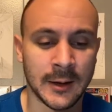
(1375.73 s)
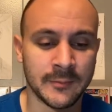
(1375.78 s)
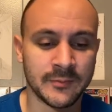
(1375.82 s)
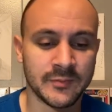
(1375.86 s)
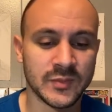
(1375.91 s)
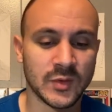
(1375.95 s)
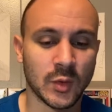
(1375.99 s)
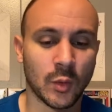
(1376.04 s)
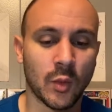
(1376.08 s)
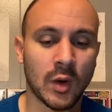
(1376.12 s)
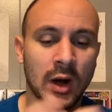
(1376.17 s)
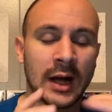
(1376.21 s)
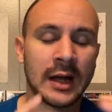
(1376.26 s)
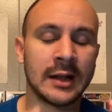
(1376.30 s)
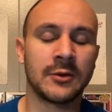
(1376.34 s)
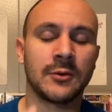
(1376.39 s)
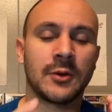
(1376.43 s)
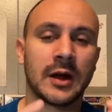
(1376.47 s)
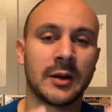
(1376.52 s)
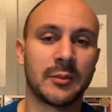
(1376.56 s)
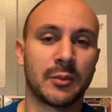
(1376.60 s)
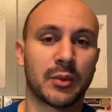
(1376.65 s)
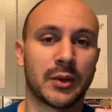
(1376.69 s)
Why do
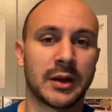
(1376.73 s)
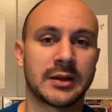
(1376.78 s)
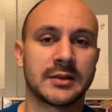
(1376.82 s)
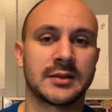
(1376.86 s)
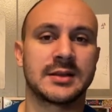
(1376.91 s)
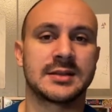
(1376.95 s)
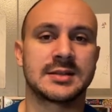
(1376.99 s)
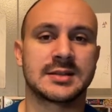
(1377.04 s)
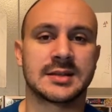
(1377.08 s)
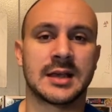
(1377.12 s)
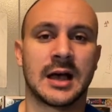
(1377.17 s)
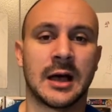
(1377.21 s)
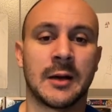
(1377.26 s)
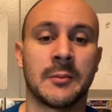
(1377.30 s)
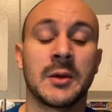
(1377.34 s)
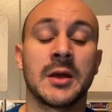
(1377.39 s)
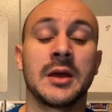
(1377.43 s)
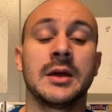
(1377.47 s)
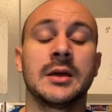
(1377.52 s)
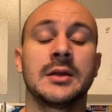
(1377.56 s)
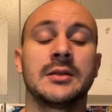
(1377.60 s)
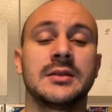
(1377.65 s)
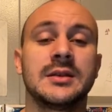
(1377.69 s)
I bring this up?
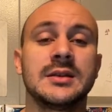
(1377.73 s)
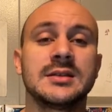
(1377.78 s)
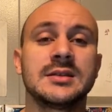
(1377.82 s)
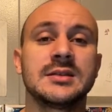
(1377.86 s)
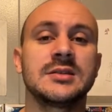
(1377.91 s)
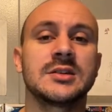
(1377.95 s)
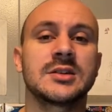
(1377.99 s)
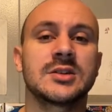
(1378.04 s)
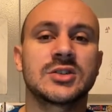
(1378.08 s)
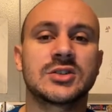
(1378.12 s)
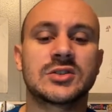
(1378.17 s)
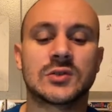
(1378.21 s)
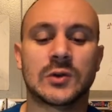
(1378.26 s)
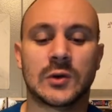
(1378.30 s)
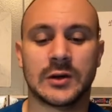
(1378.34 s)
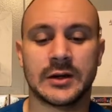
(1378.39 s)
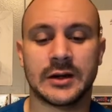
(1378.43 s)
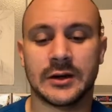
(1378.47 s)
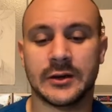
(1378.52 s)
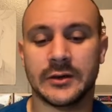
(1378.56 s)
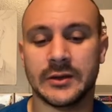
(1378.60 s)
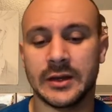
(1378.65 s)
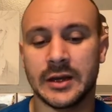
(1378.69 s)
This is
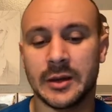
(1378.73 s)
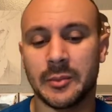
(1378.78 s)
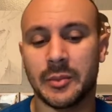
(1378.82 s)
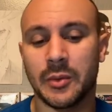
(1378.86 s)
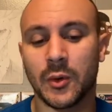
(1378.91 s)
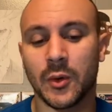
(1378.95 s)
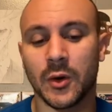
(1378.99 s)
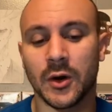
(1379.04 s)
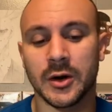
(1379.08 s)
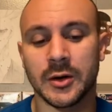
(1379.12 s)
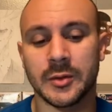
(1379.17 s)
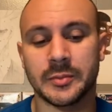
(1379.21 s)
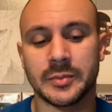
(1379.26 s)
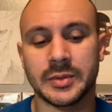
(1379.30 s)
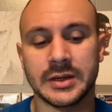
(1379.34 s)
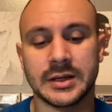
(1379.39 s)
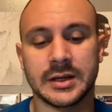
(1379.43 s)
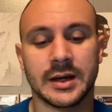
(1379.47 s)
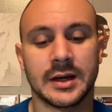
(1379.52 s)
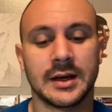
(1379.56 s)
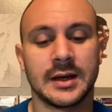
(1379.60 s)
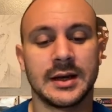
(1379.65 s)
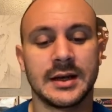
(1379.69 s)
extraordinarily important
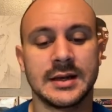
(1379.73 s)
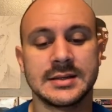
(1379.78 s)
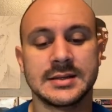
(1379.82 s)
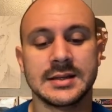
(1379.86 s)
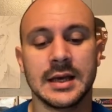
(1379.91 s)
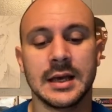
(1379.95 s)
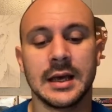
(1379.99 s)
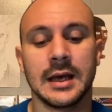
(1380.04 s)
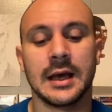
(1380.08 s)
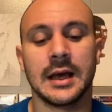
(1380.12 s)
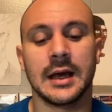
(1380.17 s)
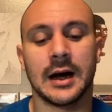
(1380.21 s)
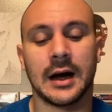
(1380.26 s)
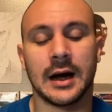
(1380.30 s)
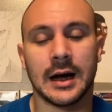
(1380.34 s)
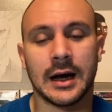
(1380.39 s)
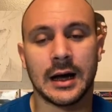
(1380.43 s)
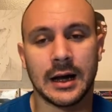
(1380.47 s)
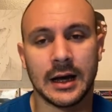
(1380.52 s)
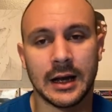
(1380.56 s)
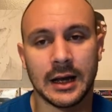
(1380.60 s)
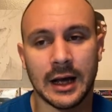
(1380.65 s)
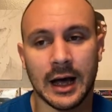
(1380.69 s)
because
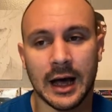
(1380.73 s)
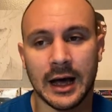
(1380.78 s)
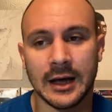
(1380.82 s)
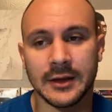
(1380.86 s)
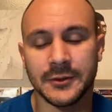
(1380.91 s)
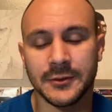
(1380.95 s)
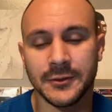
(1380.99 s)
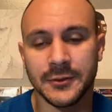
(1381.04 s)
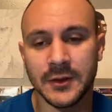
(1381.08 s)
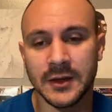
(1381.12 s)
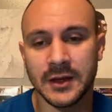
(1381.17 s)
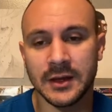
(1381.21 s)
I think